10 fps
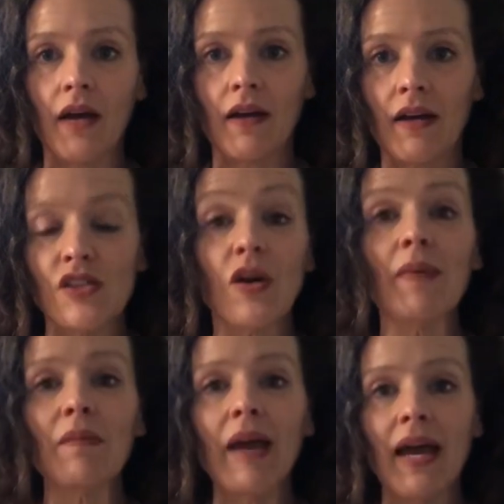a
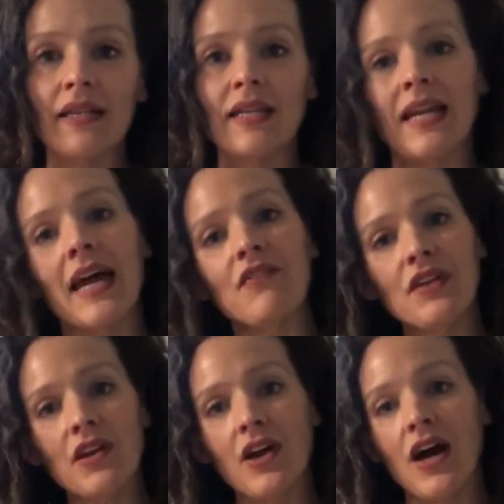scrubbing pad to get
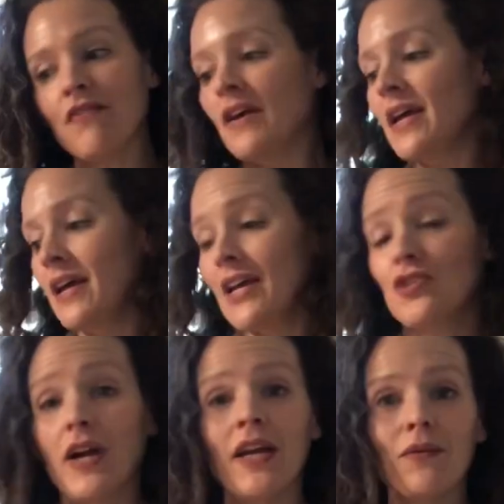everything off and
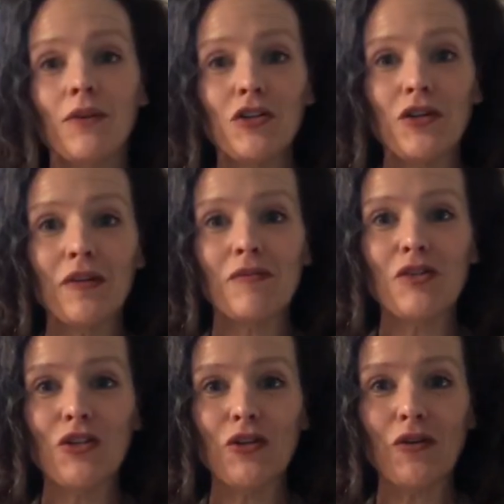try to return them
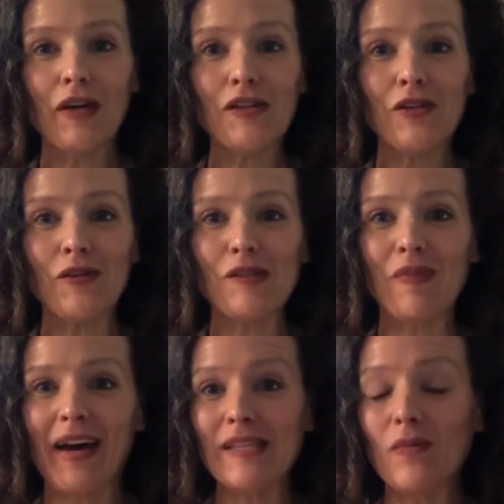to as new as
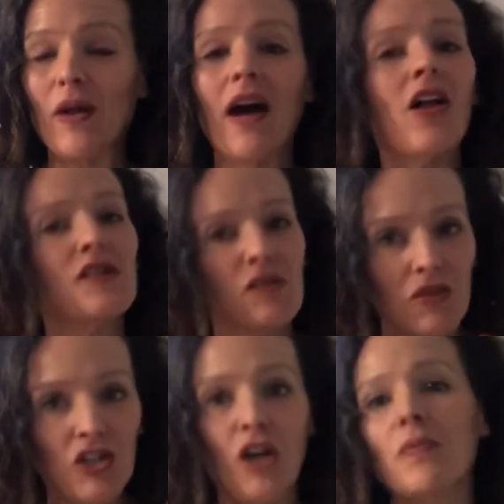possible. I'll also be
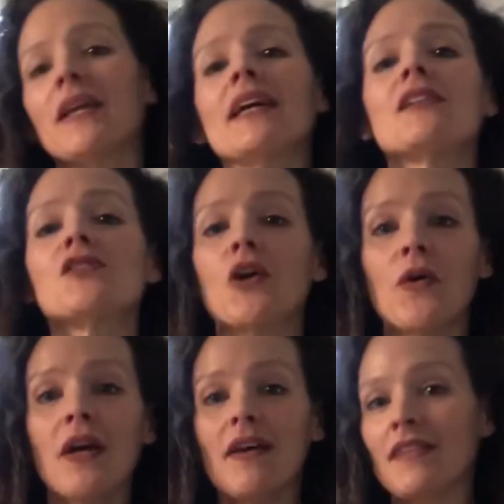sharpening it. So
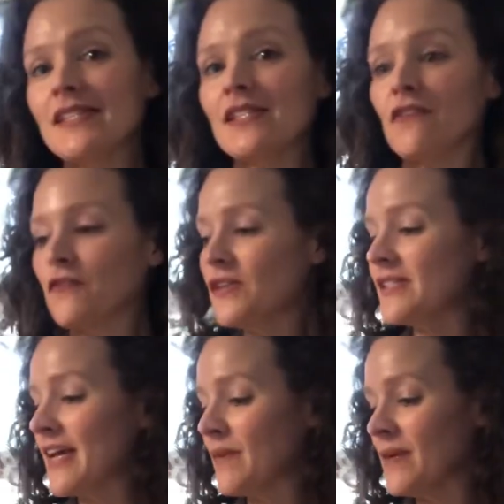this is the first
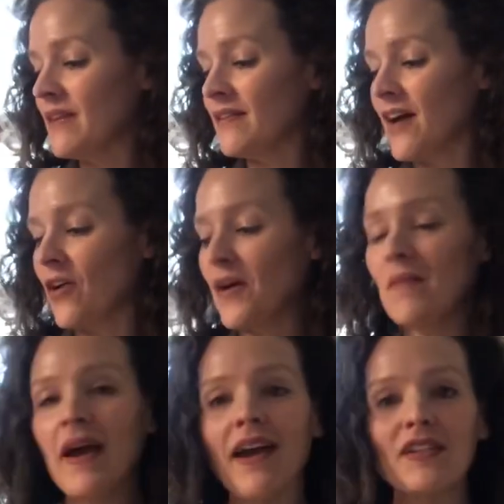segment. I'll come
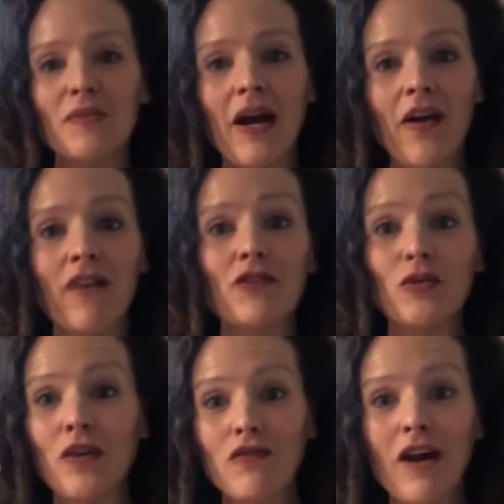back tomorrow after
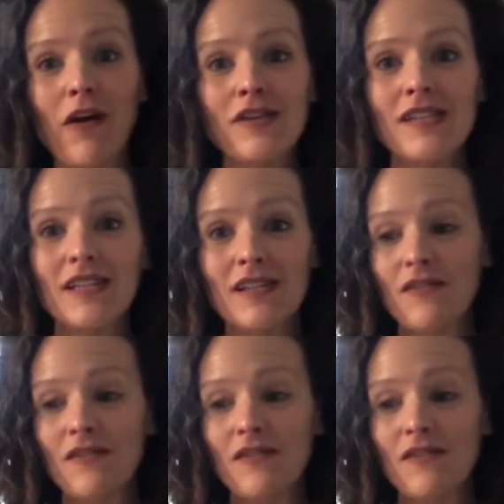24 hours. These have